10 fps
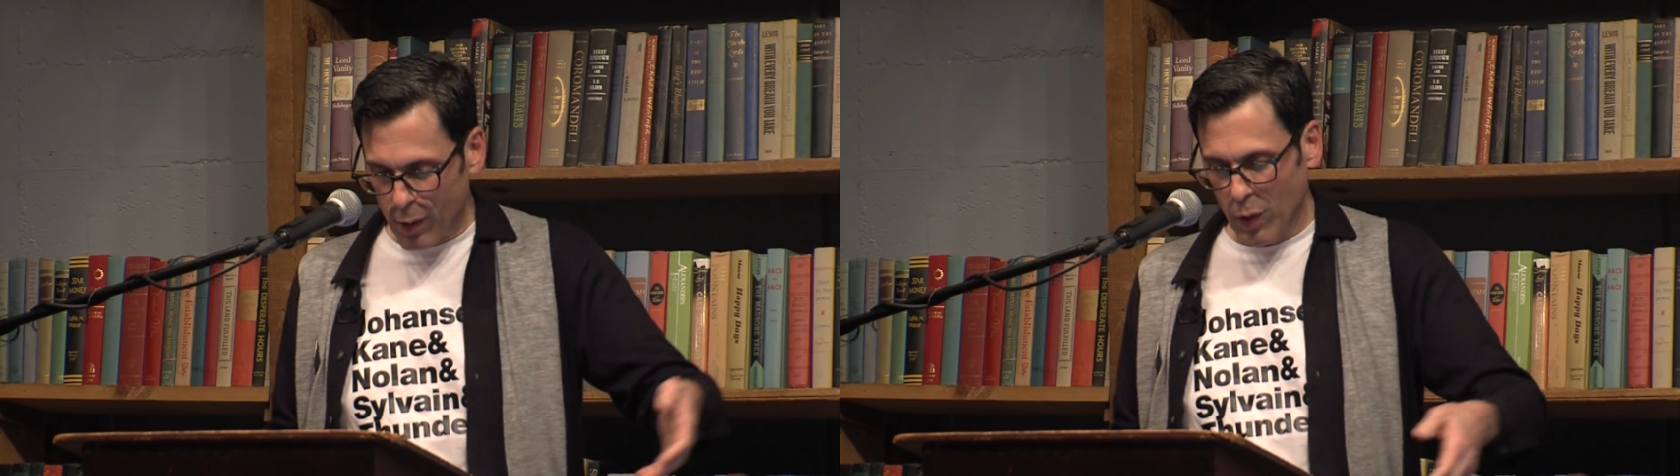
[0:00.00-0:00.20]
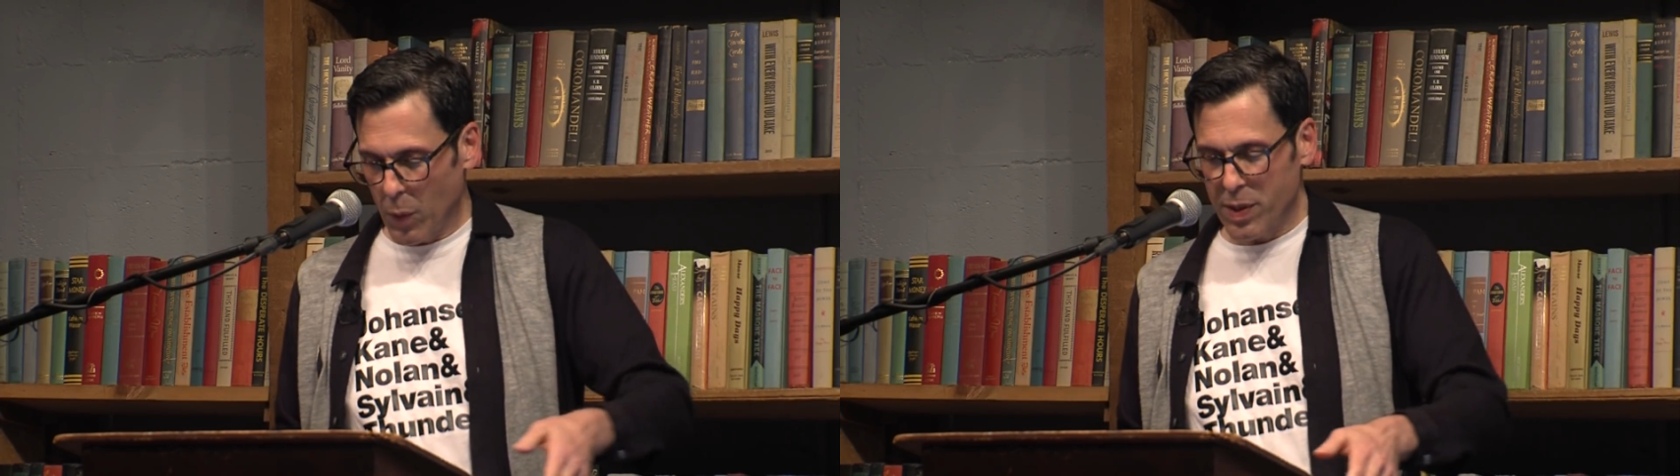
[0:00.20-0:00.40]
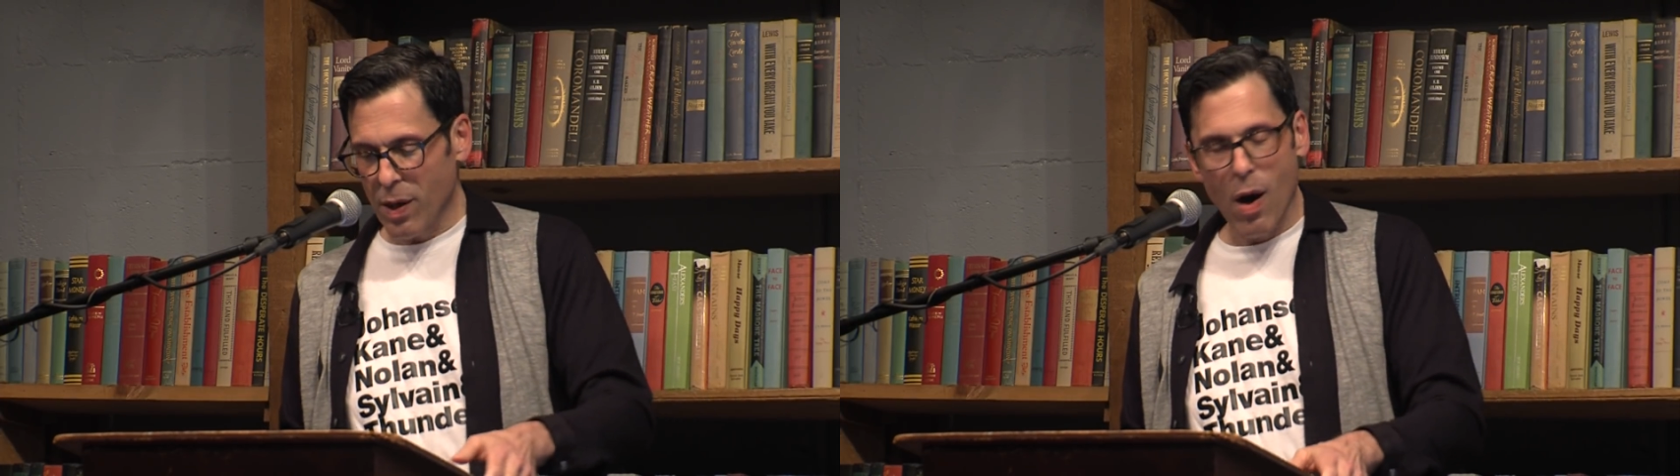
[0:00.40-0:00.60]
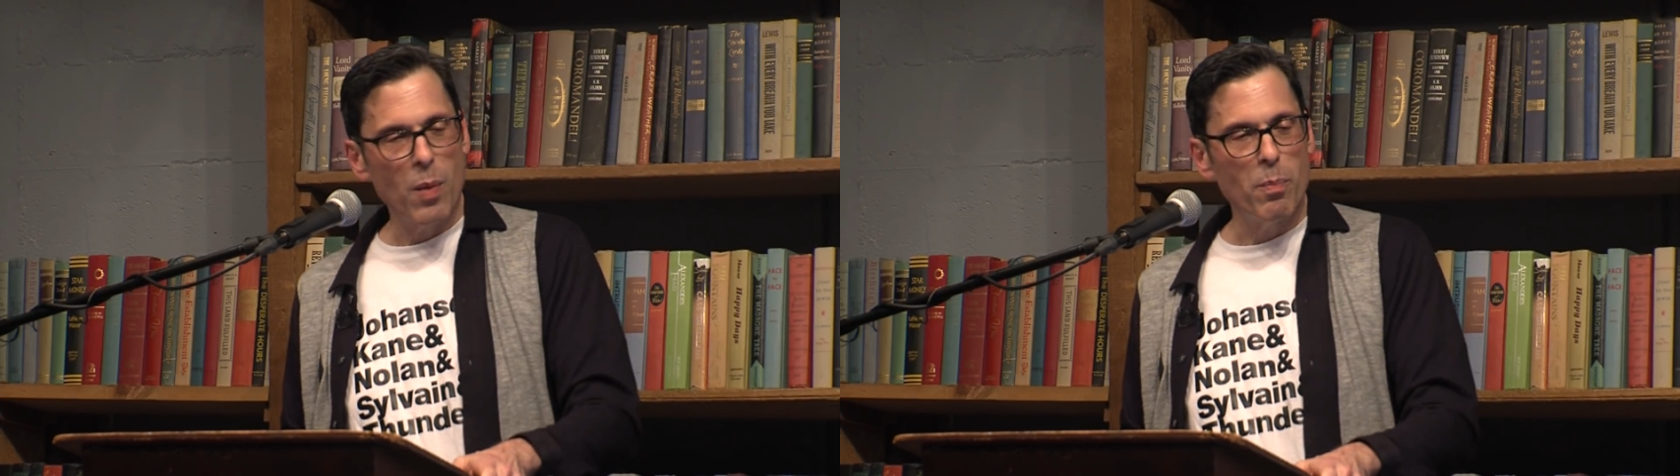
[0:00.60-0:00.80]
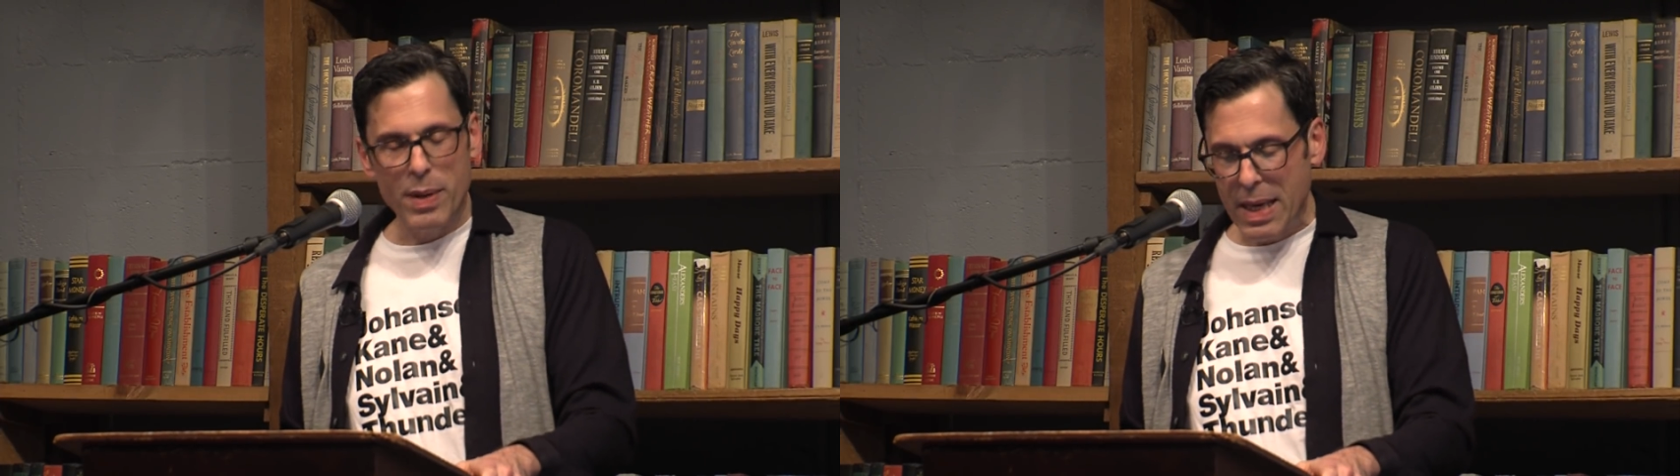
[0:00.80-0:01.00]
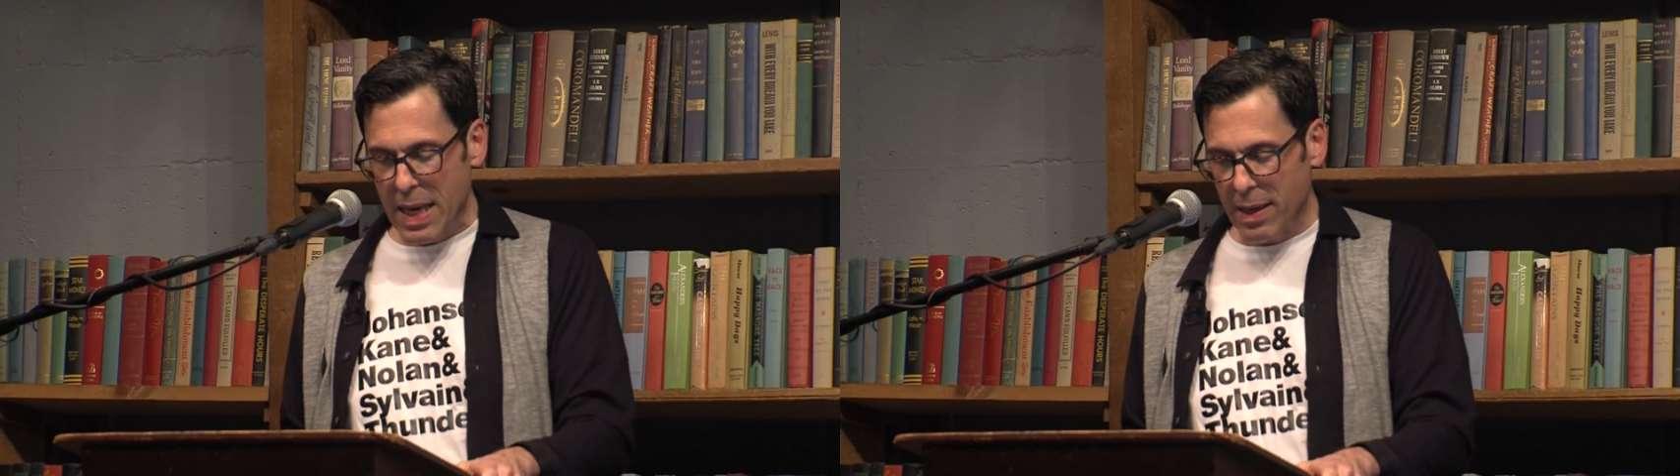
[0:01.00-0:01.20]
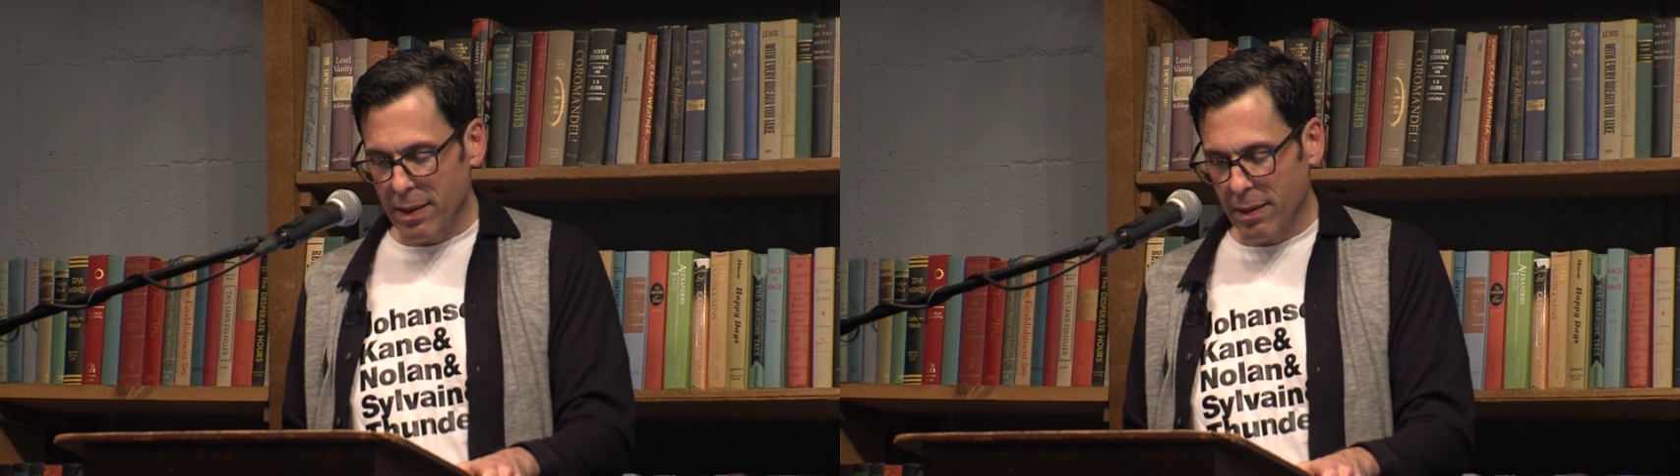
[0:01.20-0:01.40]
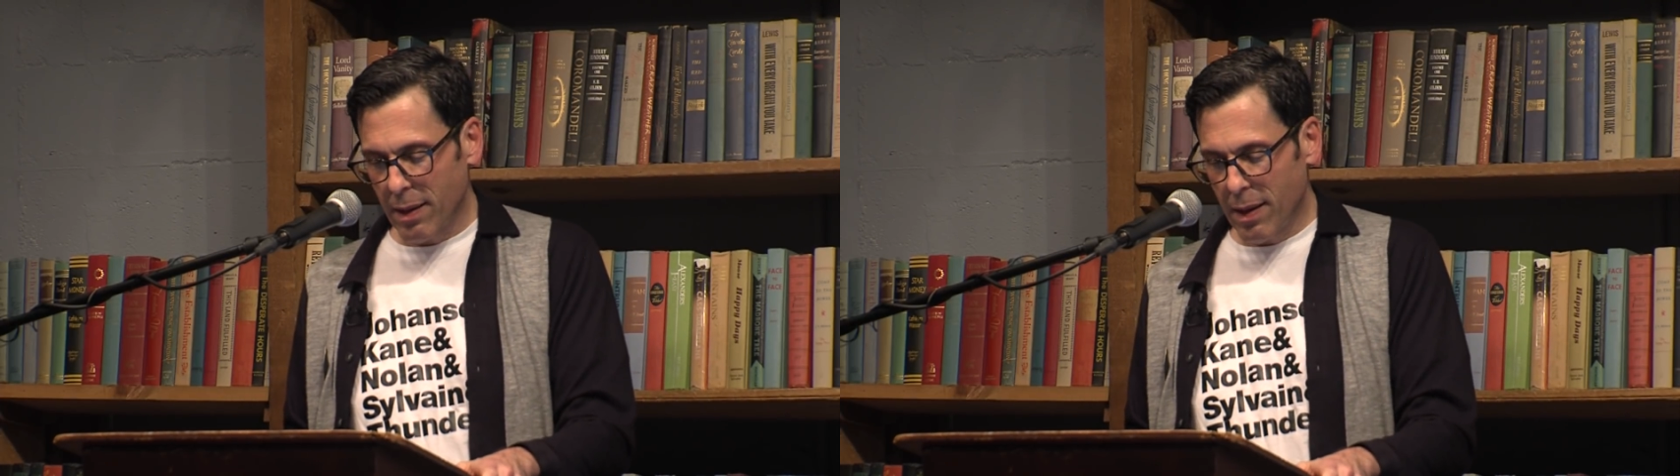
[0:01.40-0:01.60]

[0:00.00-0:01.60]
groups and R&B, and